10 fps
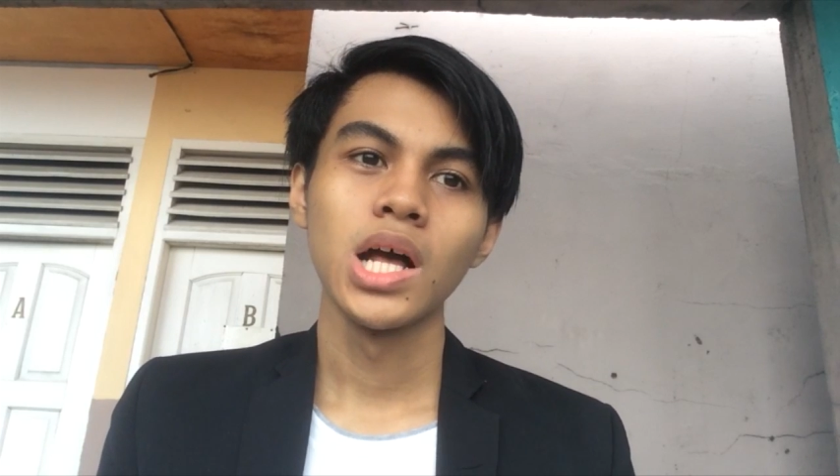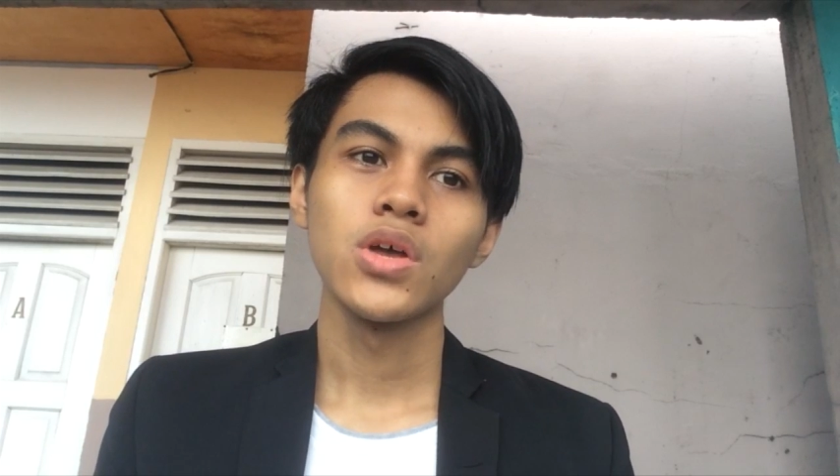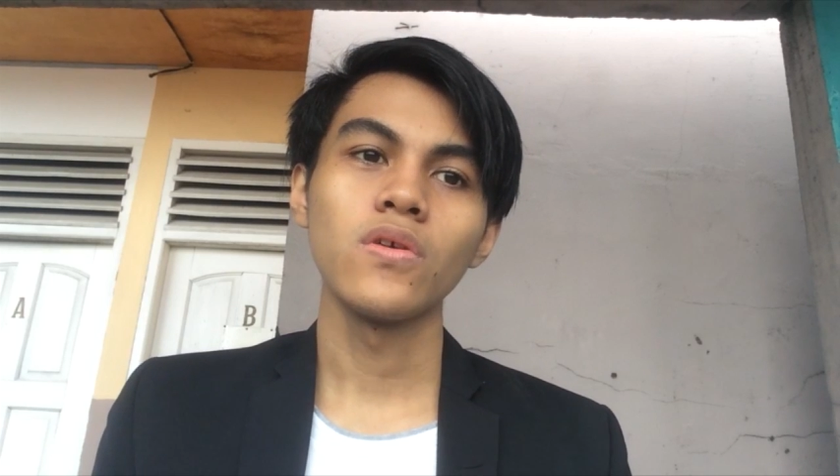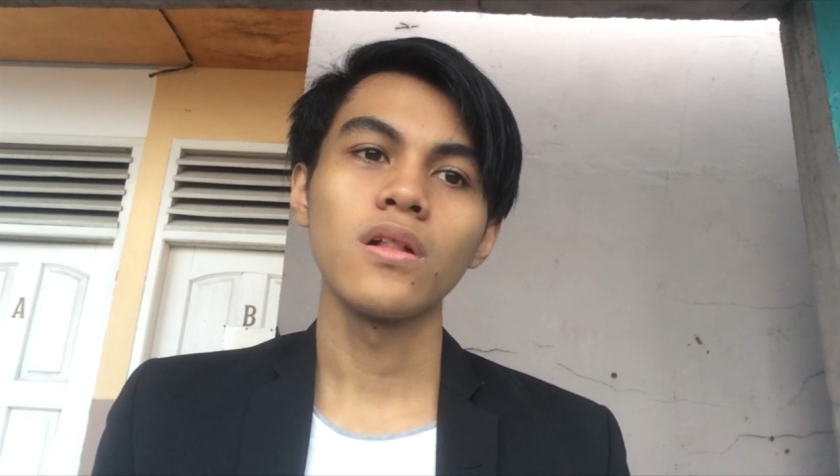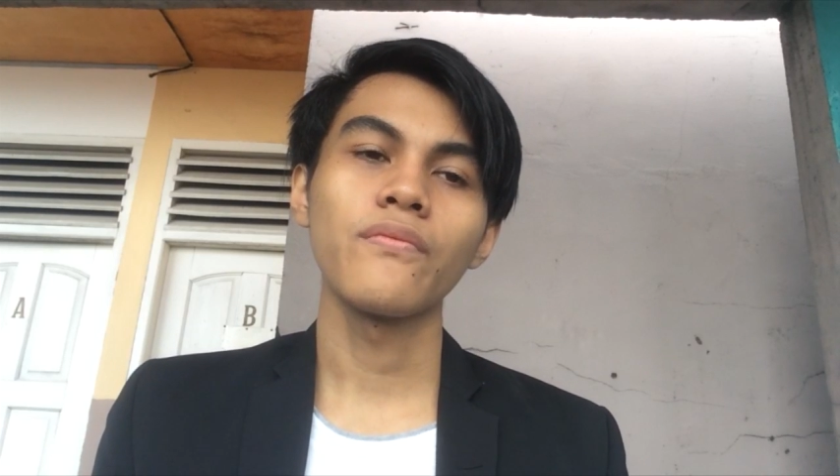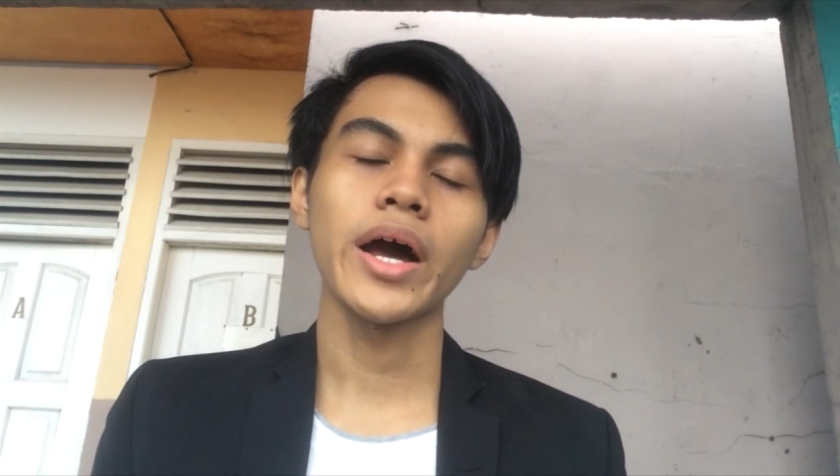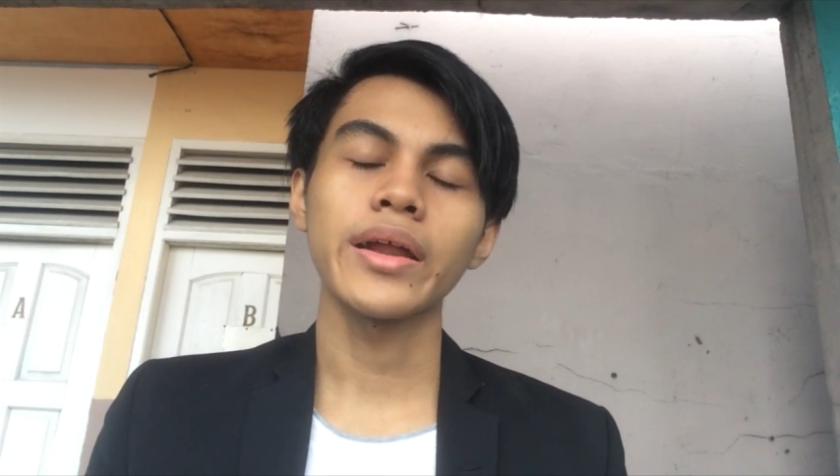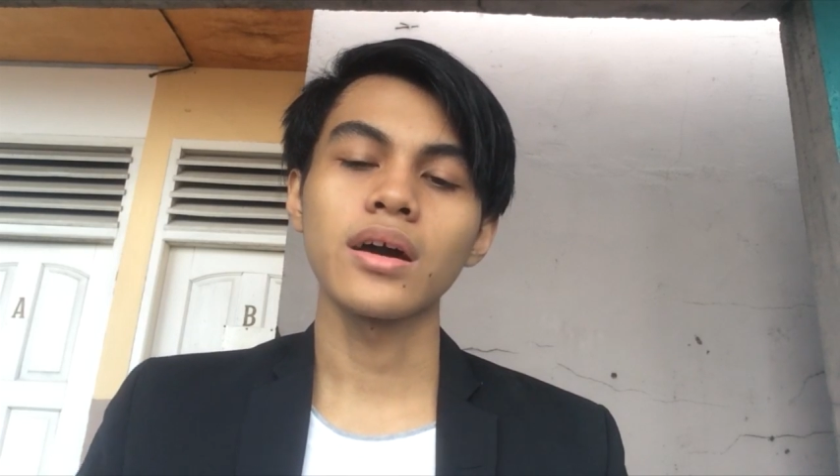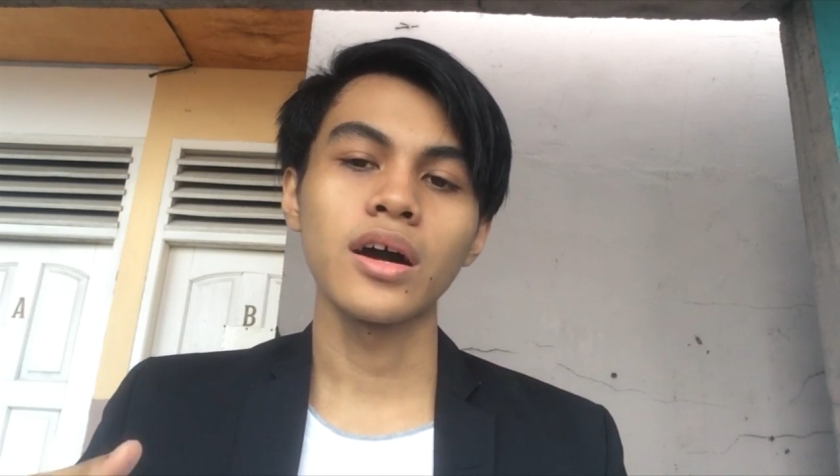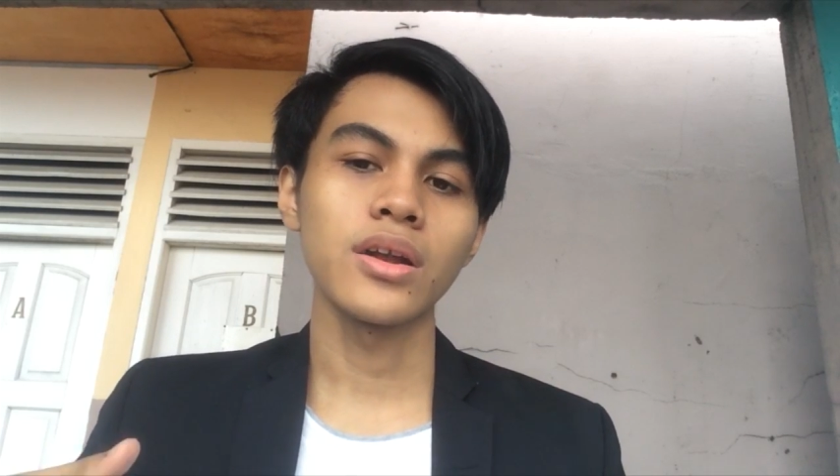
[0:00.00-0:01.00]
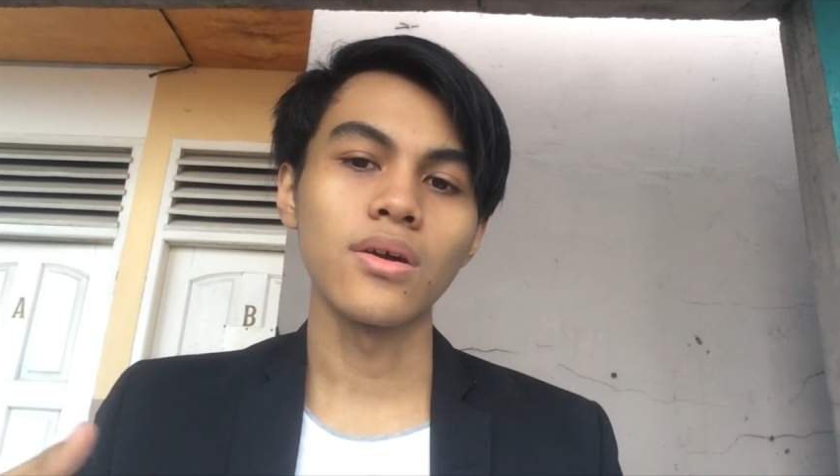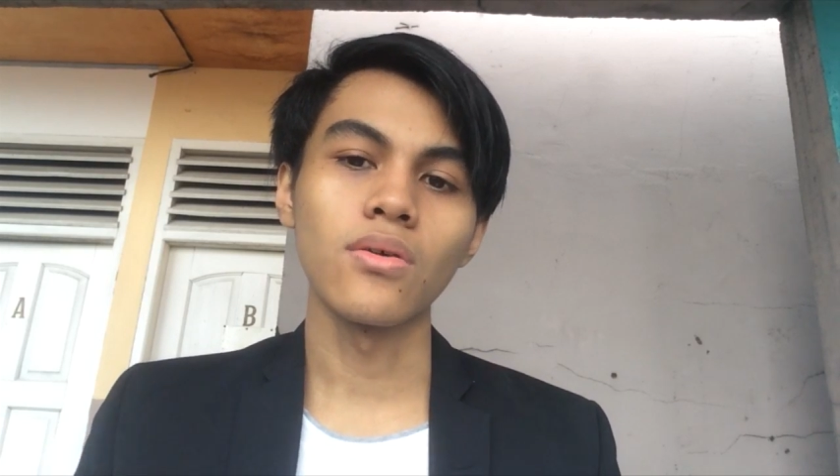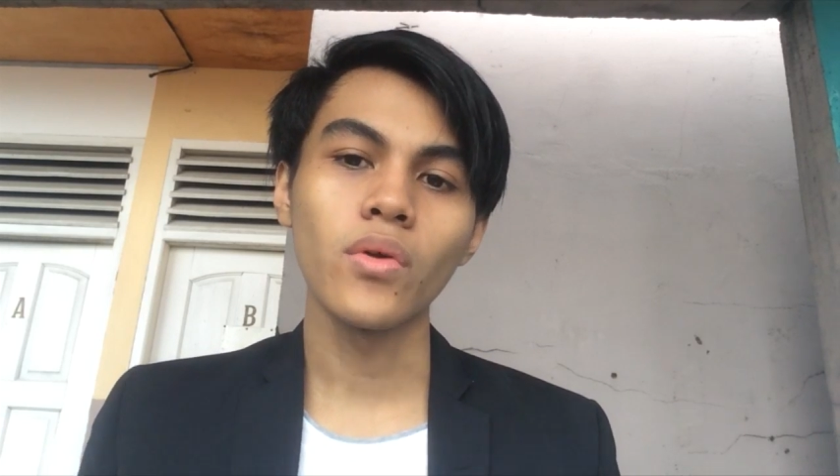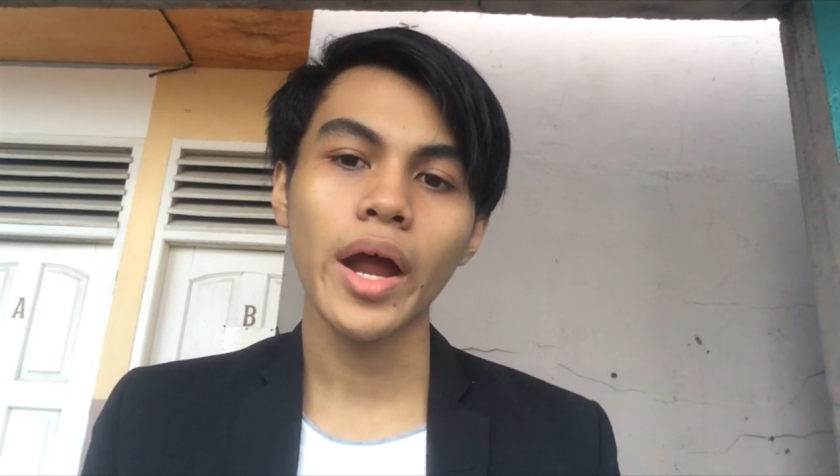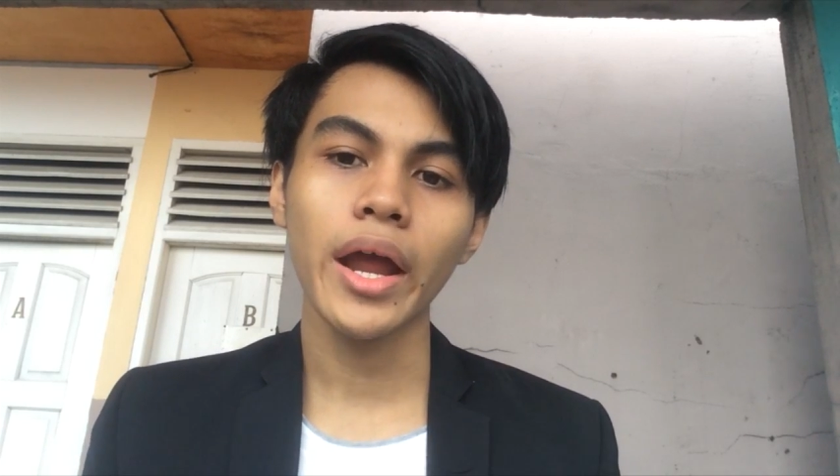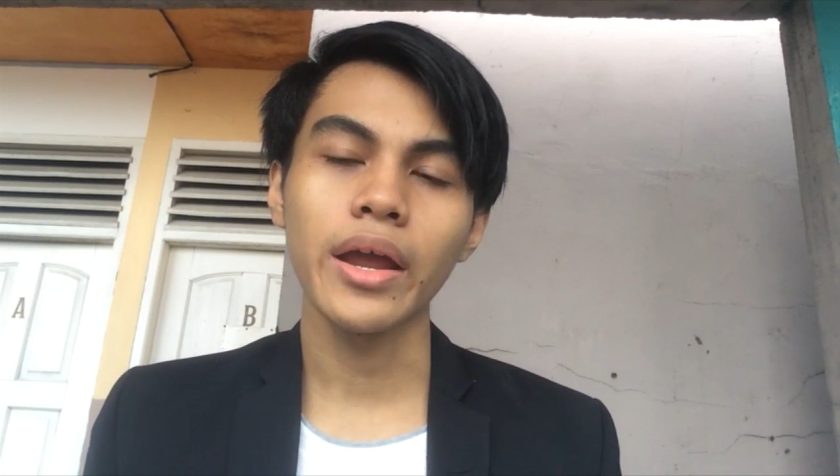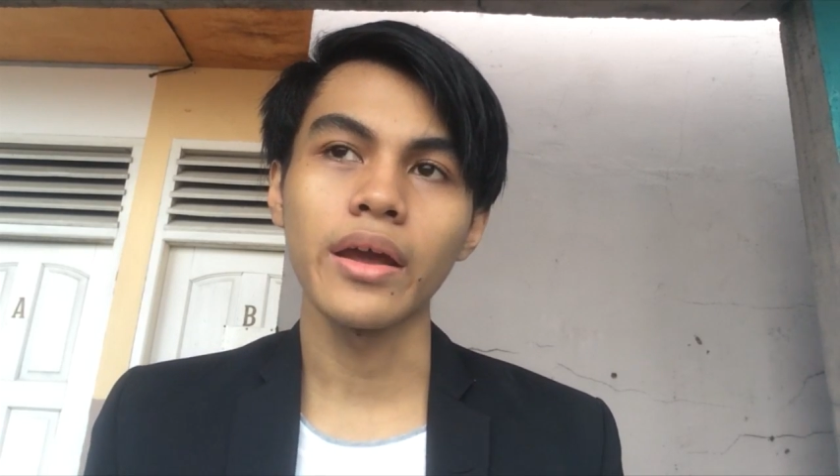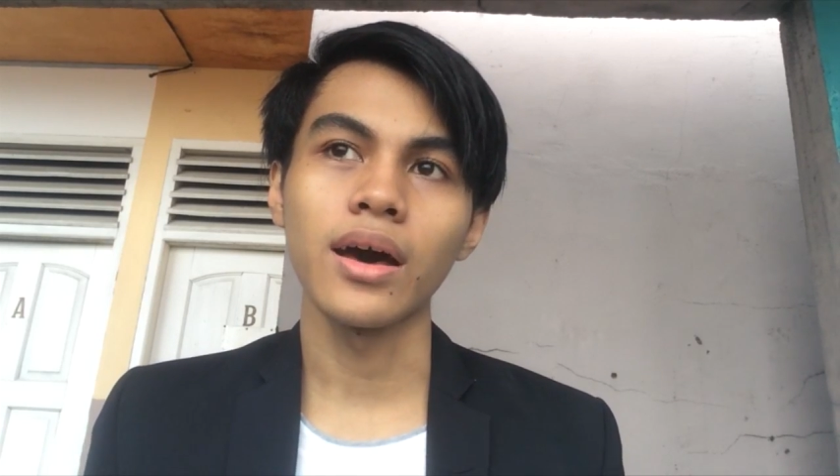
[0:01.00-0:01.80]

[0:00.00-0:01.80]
you will find an array